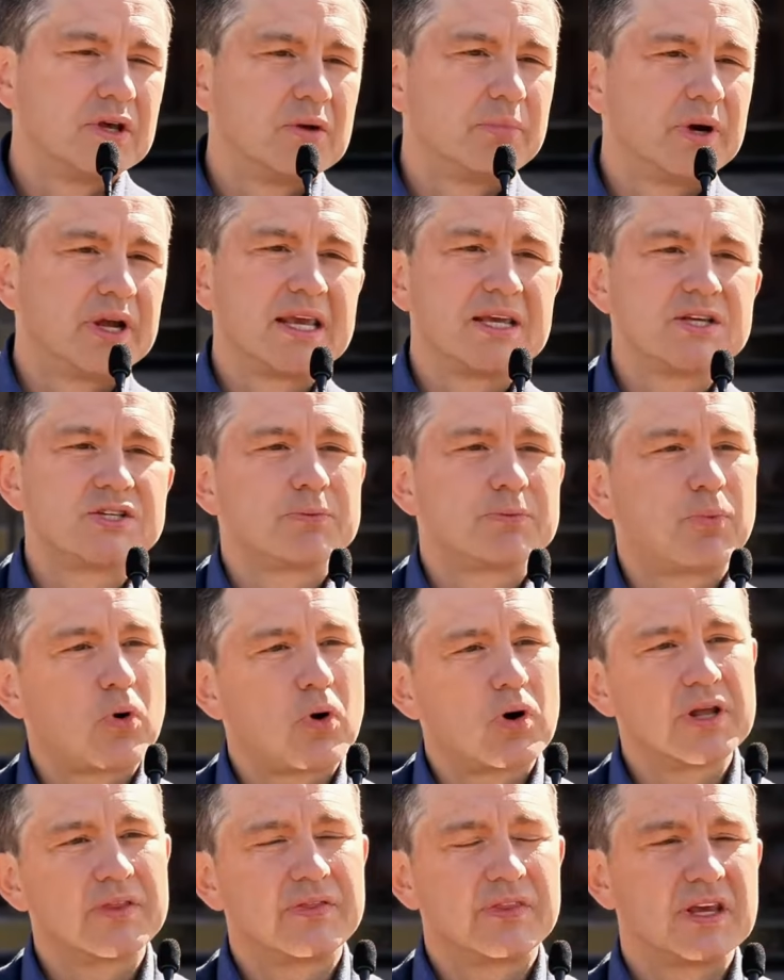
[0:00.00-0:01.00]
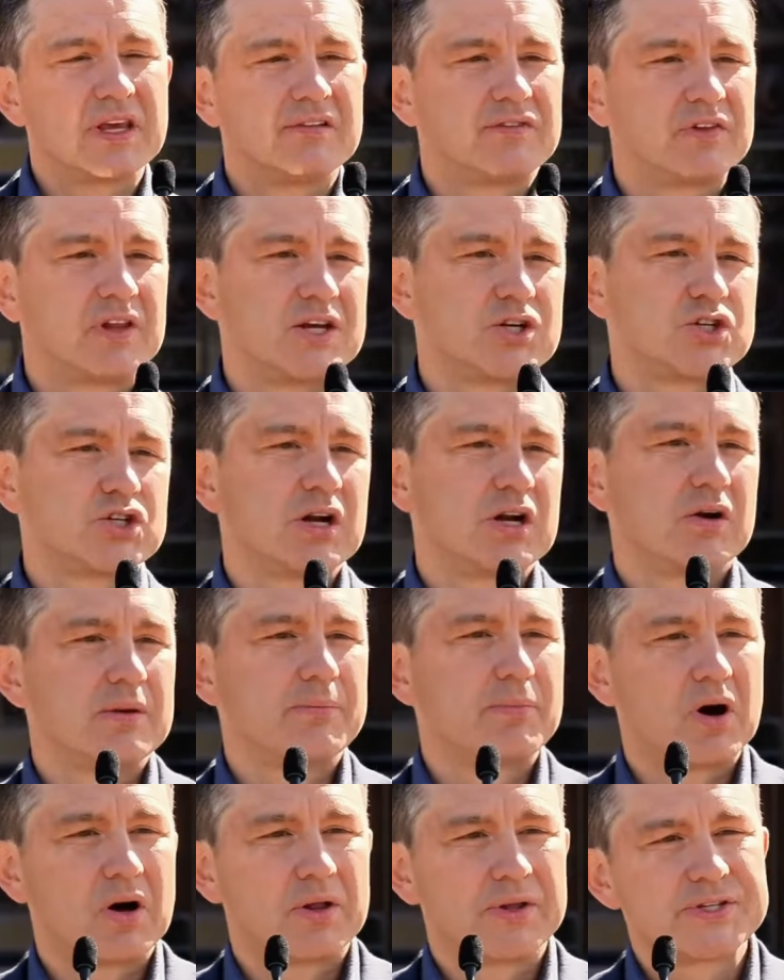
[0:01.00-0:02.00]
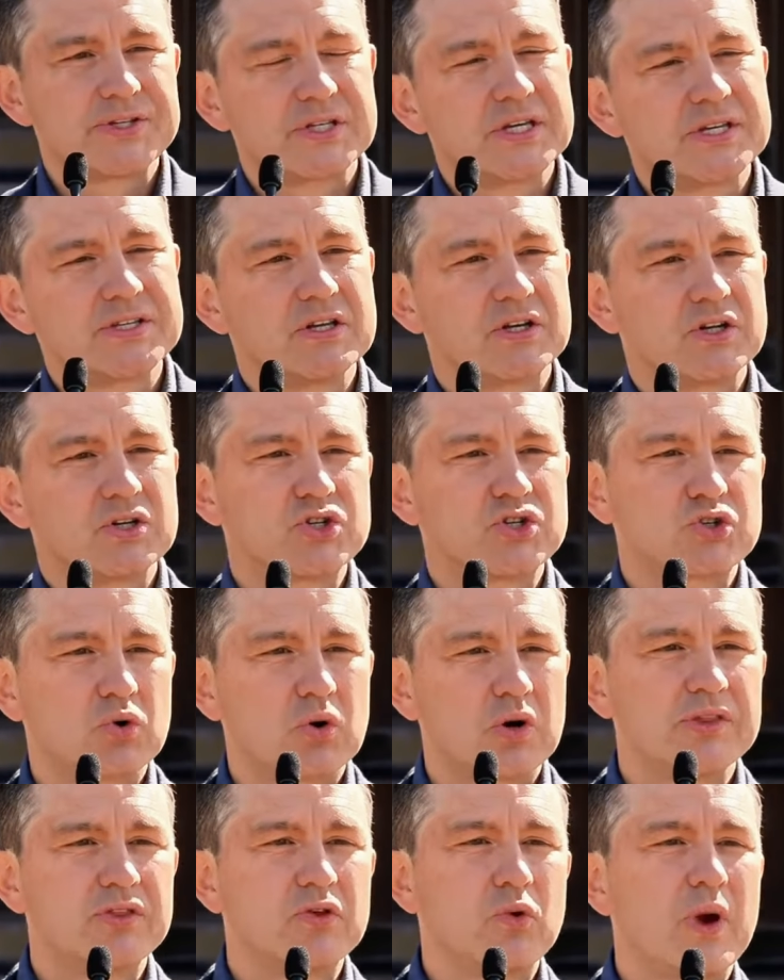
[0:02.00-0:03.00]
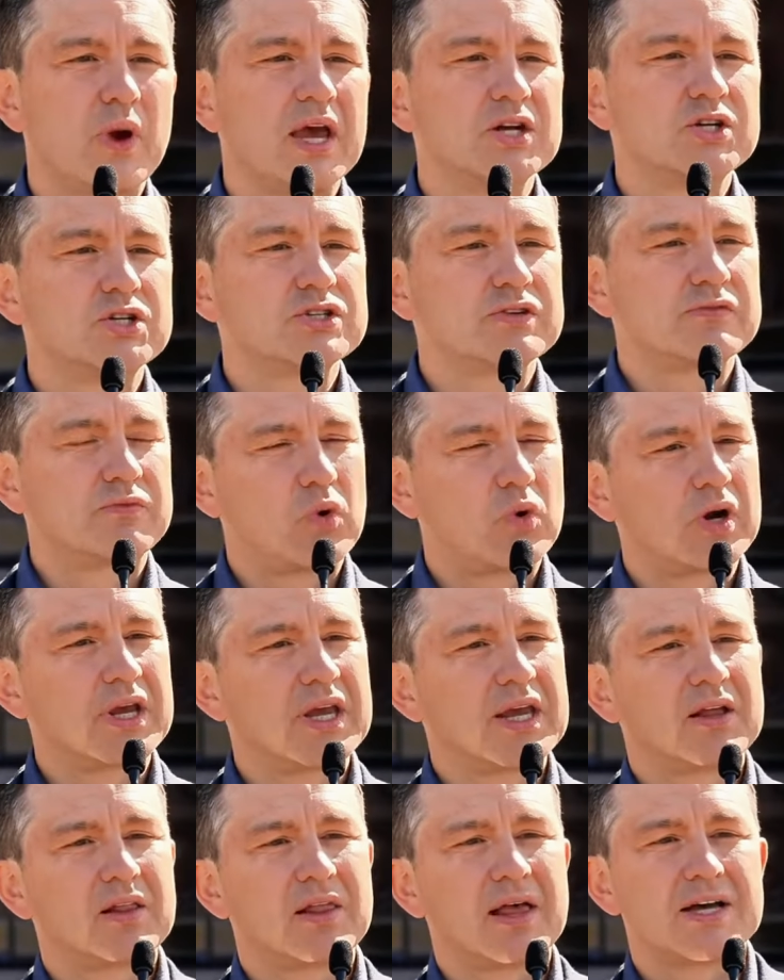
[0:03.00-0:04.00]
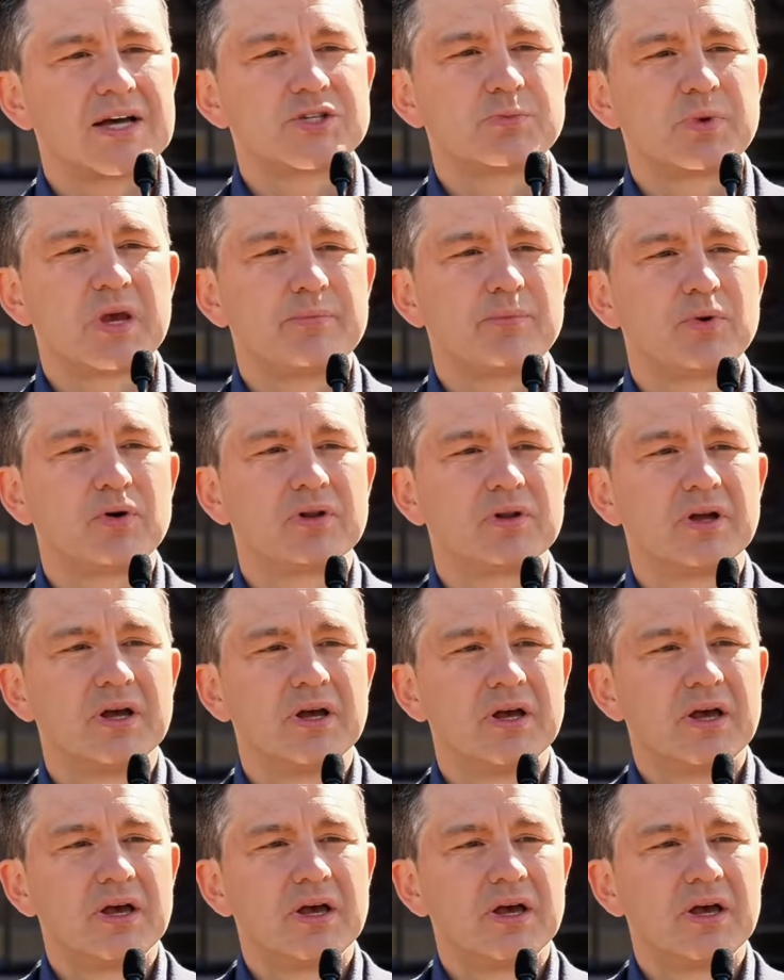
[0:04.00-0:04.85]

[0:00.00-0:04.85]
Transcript: but he supported the inflationary policies that destroyed the wages of working class people.